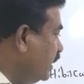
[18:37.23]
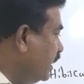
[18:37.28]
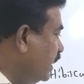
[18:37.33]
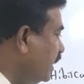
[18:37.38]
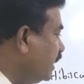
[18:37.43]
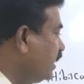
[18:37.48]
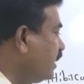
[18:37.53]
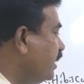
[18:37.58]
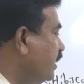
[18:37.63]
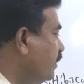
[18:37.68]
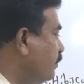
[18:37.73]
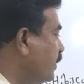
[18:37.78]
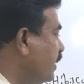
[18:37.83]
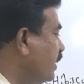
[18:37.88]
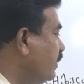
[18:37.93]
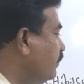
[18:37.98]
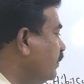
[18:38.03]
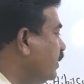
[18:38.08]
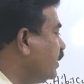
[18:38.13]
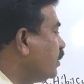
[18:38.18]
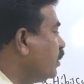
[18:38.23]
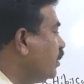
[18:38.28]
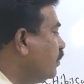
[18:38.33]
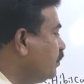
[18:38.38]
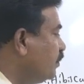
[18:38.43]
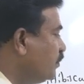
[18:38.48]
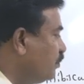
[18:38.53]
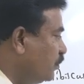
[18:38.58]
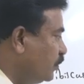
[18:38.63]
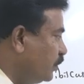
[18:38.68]
get a benefit
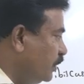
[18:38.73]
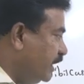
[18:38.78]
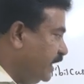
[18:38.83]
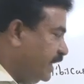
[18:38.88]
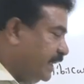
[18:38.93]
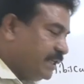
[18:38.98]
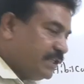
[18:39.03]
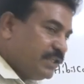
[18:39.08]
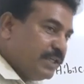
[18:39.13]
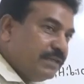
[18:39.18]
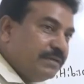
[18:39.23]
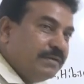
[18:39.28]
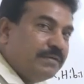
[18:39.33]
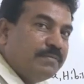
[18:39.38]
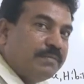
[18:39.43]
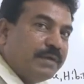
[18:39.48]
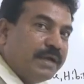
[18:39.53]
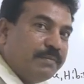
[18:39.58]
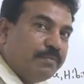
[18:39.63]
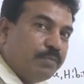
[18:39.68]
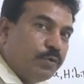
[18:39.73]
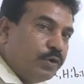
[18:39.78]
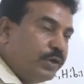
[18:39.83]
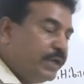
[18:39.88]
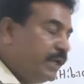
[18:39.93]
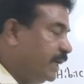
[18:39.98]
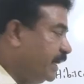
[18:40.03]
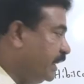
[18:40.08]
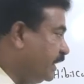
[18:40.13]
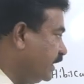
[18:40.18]
of pollination by
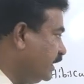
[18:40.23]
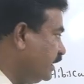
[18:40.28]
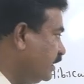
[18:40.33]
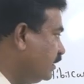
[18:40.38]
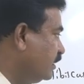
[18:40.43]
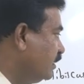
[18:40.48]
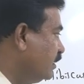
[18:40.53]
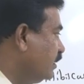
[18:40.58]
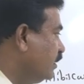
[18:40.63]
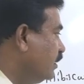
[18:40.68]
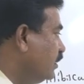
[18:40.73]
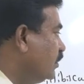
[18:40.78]
pollinator,